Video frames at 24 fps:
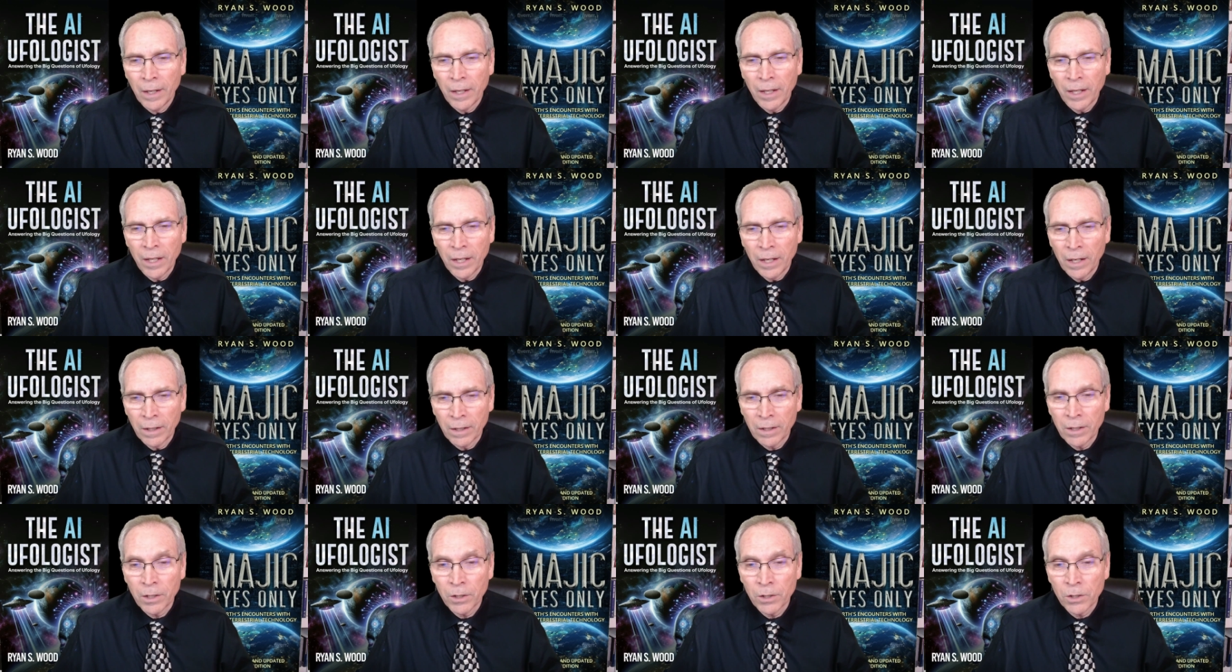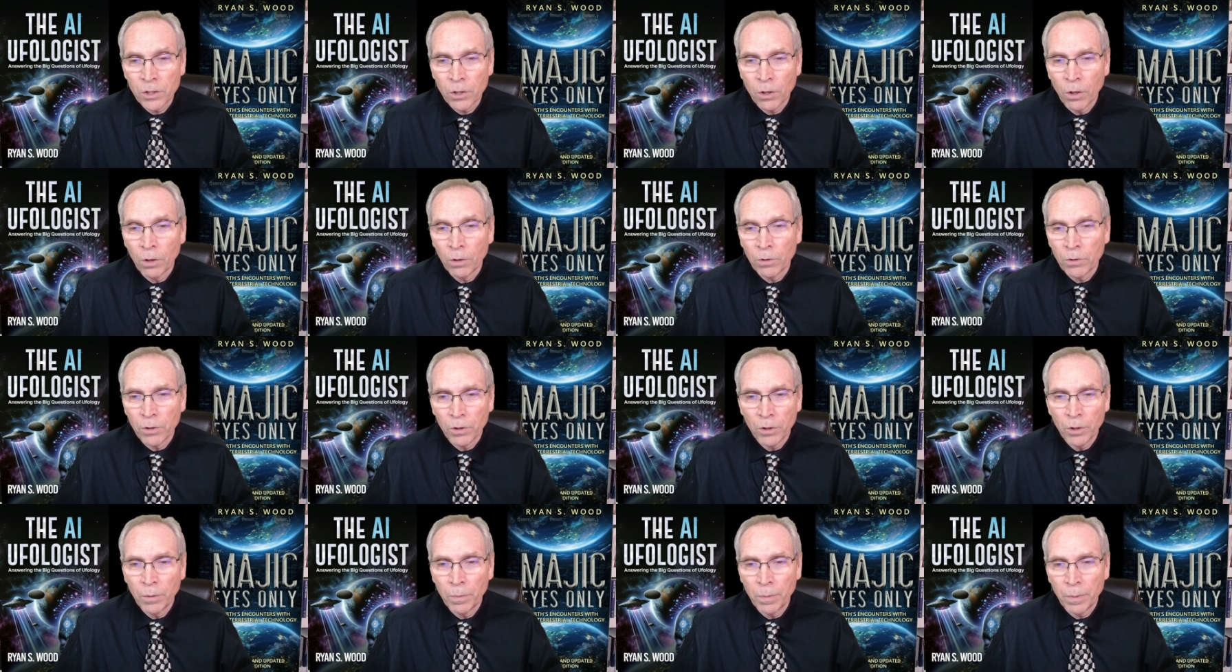the control
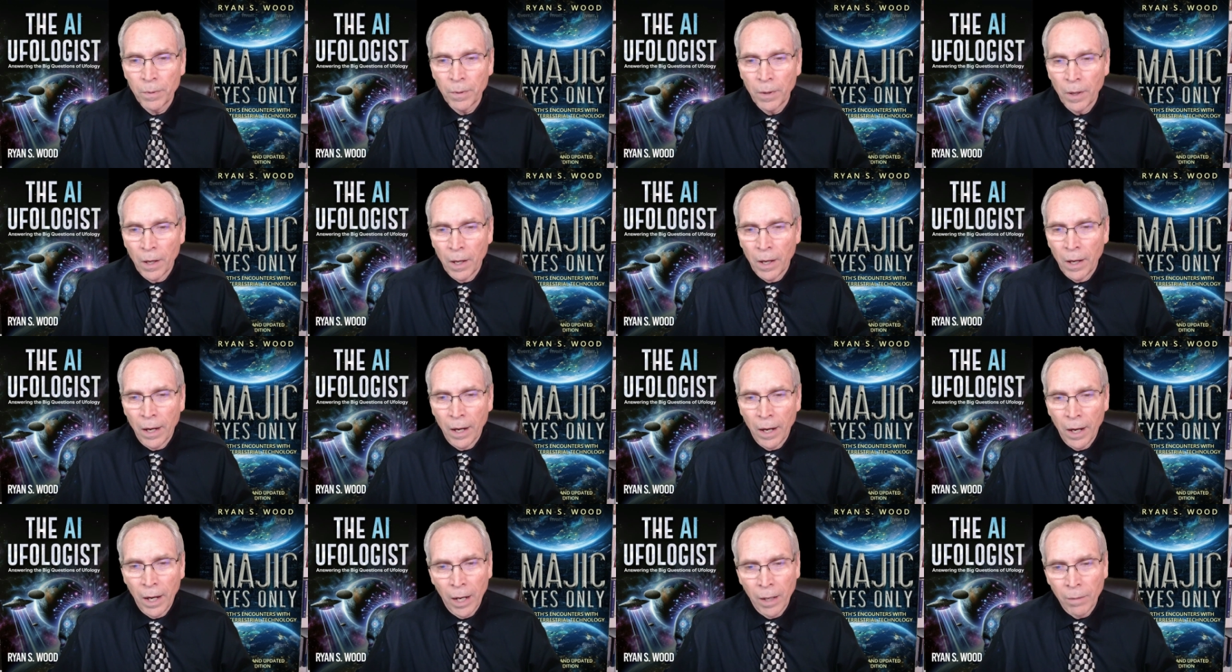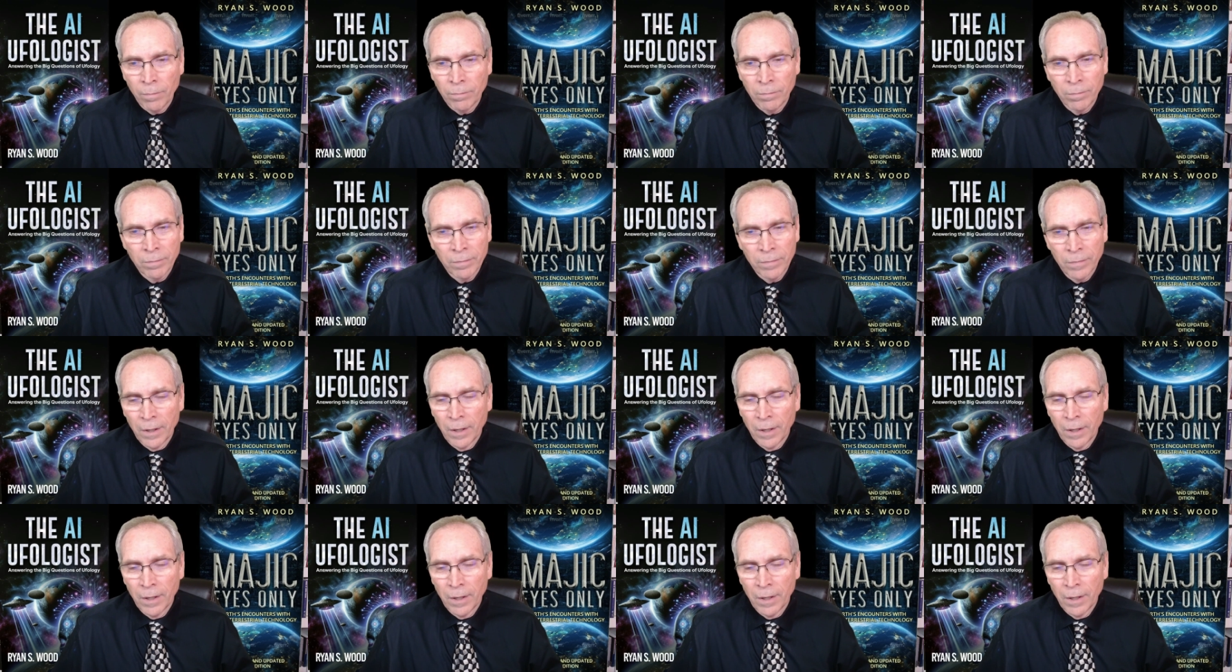group um,